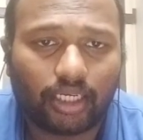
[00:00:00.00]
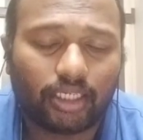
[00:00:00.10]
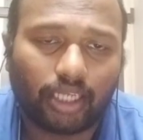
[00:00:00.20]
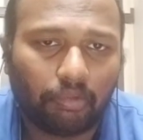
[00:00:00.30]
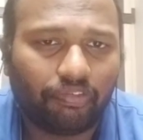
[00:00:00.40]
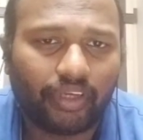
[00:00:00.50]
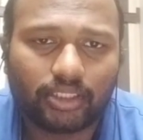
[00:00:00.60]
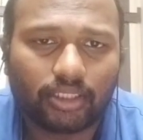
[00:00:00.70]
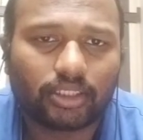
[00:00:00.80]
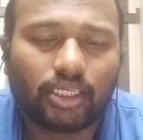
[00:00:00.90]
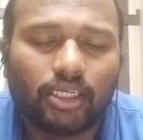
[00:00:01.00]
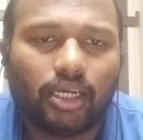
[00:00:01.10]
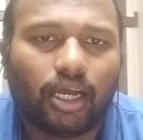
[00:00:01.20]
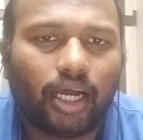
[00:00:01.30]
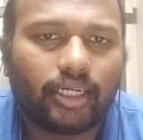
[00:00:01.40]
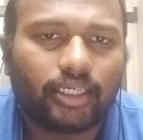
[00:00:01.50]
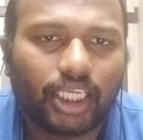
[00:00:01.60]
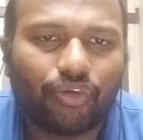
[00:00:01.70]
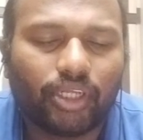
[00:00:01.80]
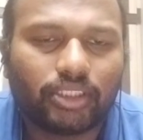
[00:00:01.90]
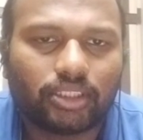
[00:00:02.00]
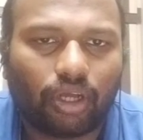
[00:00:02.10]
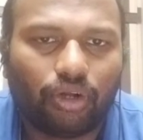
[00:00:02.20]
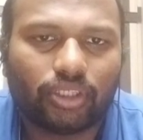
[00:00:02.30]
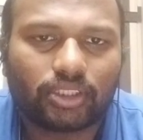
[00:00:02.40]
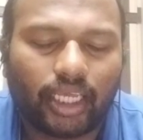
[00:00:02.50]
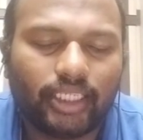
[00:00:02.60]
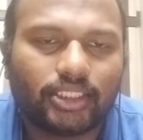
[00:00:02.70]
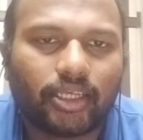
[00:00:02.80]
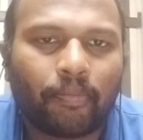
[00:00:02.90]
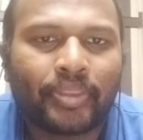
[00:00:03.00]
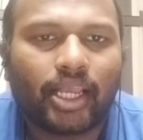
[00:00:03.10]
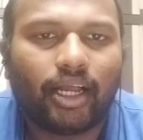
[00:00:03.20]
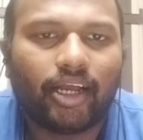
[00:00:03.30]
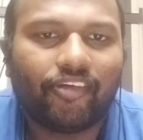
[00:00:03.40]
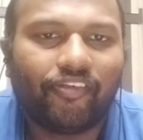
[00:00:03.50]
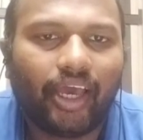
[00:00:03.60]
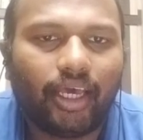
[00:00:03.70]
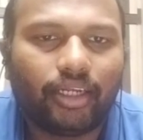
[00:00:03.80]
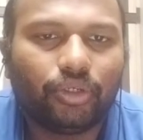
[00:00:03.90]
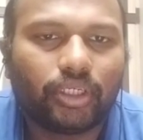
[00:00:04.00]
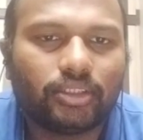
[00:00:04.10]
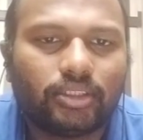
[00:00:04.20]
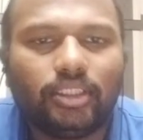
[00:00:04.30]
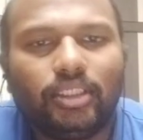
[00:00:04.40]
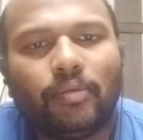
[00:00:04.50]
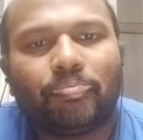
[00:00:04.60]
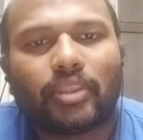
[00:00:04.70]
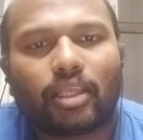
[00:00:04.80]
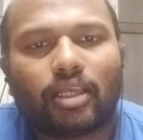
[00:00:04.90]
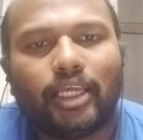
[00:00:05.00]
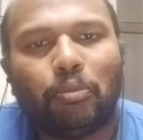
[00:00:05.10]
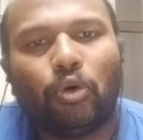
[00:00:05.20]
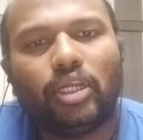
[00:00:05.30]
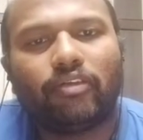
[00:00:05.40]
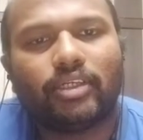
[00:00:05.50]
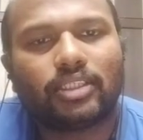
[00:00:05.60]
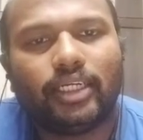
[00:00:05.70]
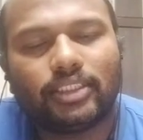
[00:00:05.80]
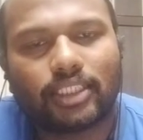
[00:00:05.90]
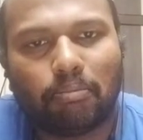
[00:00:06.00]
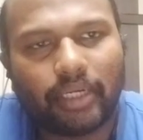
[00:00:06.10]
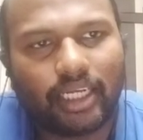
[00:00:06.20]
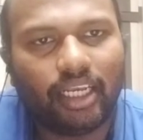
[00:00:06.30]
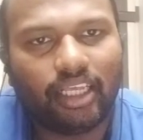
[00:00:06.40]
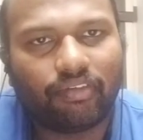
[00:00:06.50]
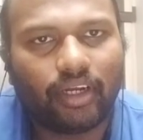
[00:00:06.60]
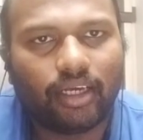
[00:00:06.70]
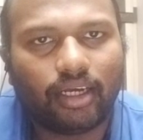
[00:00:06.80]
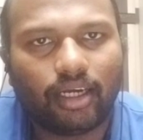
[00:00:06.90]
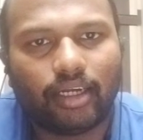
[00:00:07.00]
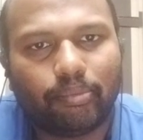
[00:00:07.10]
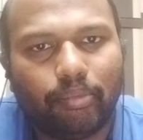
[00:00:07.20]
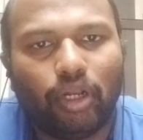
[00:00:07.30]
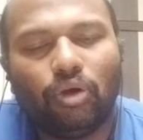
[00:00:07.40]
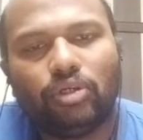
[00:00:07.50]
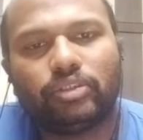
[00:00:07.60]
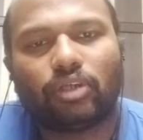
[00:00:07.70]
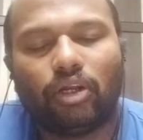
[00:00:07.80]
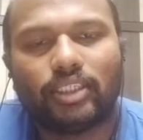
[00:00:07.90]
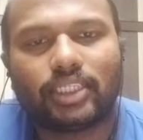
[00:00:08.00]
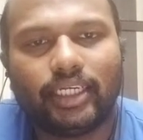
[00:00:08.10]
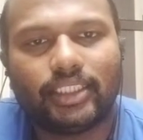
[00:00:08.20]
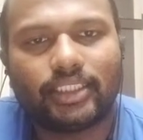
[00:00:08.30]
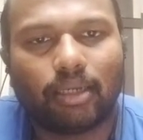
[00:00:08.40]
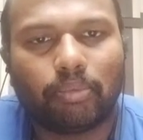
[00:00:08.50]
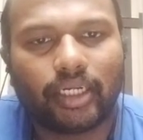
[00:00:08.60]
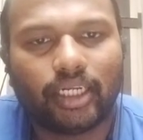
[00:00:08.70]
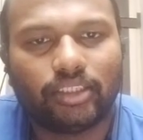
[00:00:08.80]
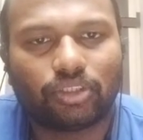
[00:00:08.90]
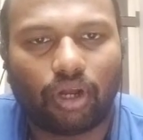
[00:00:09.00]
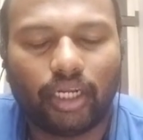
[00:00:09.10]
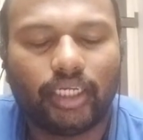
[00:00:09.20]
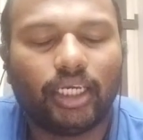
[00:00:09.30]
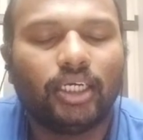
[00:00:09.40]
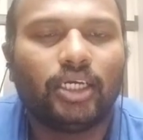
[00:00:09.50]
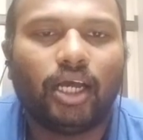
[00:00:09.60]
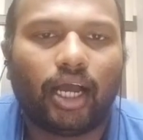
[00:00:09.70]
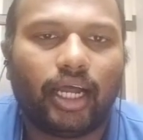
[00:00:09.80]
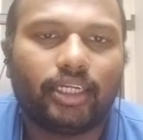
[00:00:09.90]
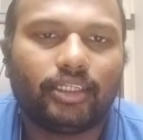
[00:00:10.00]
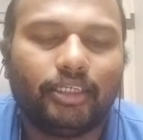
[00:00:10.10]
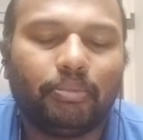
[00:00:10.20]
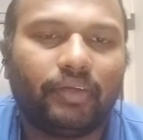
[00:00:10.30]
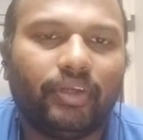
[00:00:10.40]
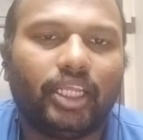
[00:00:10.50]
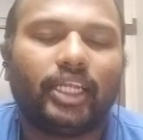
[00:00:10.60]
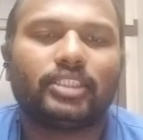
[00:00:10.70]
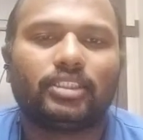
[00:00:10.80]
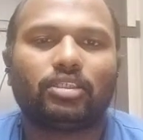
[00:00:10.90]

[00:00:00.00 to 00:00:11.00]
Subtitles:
double phases, and liquidus and solidus lines, where you can see above liquidus line is completely liquid, and below solidus line it is completely solid, and in between liquidus and